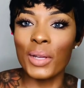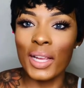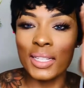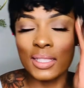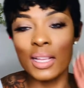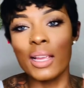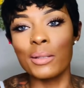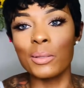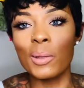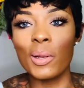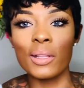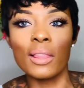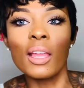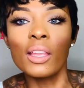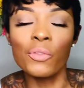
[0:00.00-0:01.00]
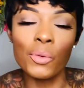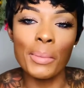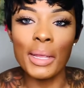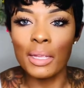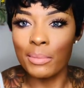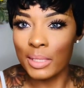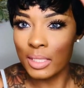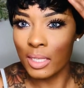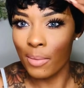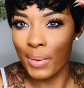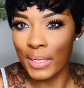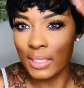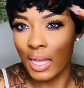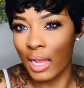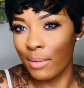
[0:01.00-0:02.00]
And Sam's Beauty, thank you for making me step
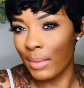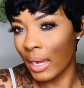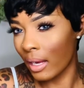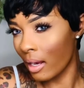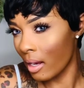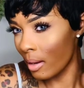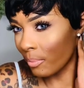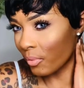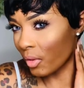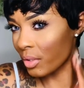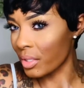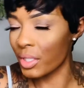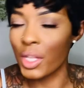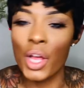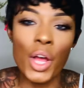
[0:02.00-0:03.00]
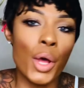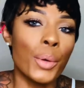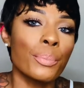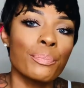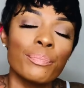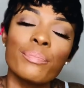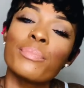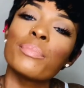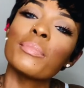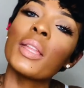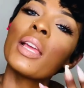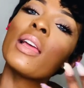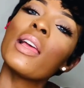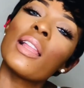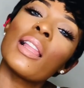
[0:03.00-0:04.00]
outside of my comfort zone. Mm.
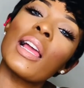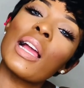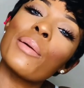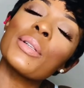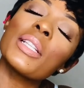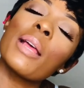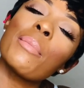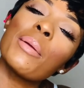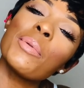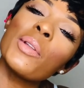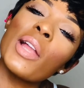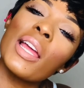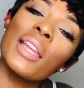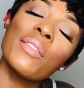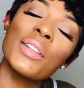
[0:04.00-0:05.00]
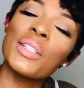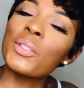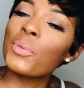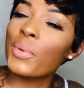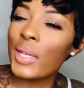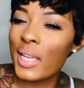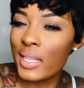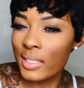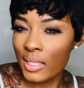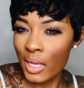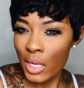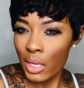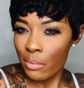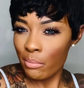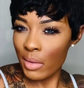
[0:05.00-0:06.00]
Like I would say, maybe you're not even in twigs.
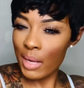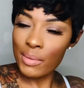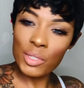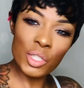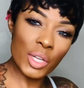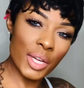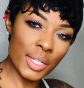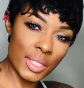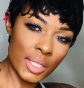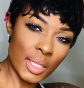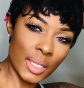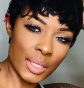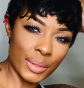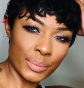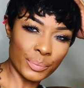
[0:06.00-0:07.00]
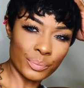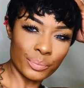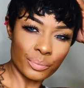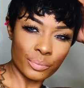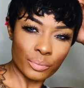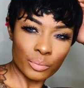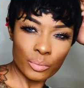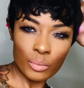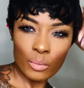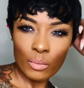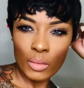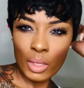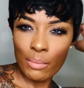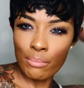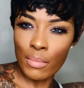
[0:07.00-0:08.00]
Maybe it's your auntie,
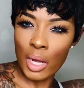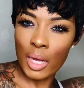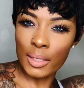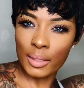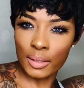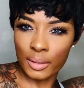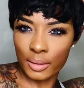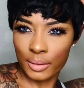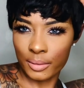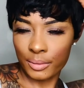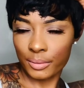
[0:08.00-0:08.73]
Monica.